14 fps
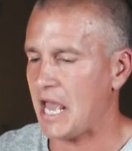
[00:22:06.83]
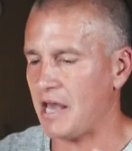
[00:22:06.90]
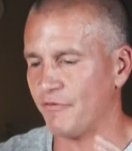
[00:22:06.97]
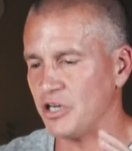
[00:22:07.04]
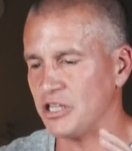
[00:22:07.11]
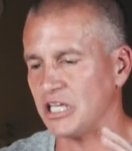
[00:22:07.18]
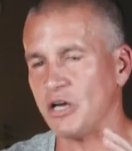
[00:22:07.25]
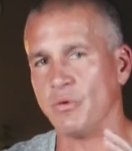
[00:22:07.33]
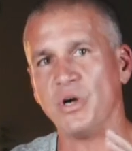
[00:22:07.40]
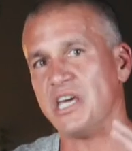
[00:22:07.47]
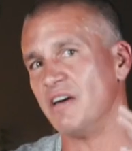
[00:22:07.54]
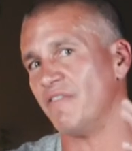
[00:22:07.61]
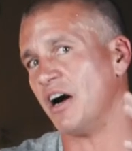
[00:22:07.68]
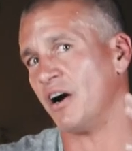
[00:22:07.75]
everything we
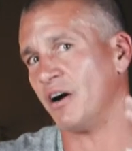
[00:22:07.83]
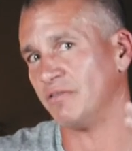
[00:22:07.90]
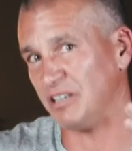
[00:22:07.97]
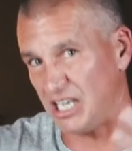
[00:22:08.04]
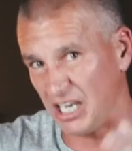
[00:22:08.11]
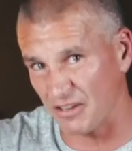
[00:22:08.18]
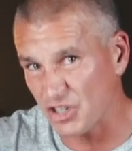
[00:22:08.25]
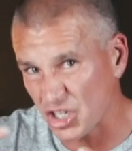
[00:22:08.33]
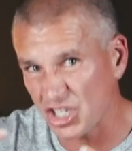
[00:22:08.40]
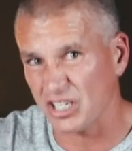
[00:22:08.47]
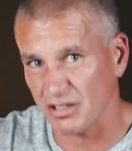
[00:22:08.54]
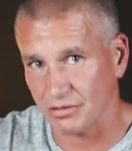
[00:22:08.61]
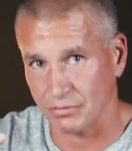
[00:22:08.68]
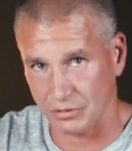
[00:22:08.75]
give our
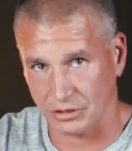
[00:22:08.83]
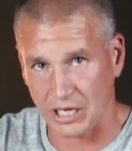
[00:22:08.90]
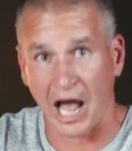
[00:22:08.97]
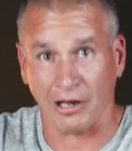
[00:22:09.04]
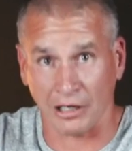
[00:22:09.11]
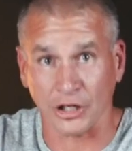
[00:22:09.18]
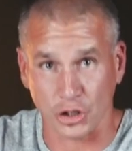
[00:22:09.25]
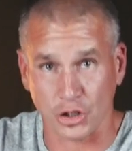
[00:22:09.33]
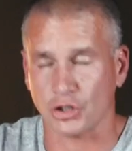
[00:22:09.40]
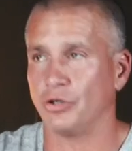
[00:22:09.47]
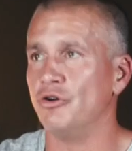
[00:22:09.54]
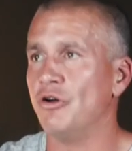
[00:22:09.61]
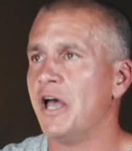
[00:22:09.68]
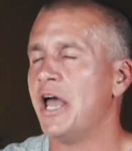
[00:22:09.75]
gifts, talents
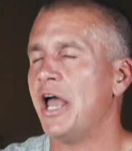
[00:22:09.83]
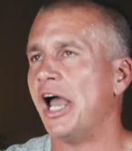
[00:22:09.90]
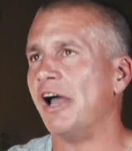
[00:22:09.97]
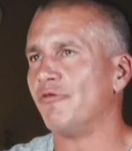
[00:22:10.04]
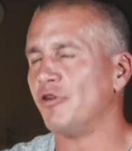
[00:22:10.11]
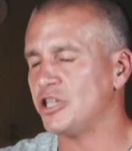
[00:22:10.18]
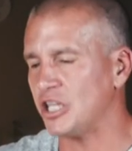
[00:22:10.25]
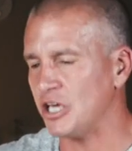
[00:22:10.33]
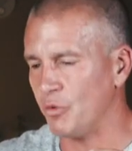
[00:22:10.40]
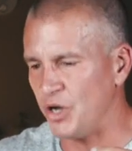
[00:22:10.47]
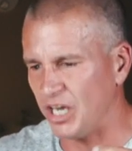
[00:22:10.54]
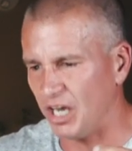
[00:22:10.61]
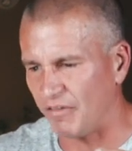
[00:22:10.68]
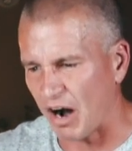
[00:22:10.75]
to, everything
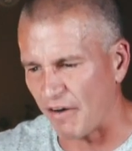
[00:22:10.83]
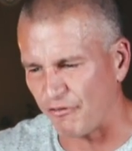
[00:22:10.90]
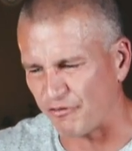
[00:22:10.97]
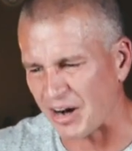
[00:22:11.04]
we give our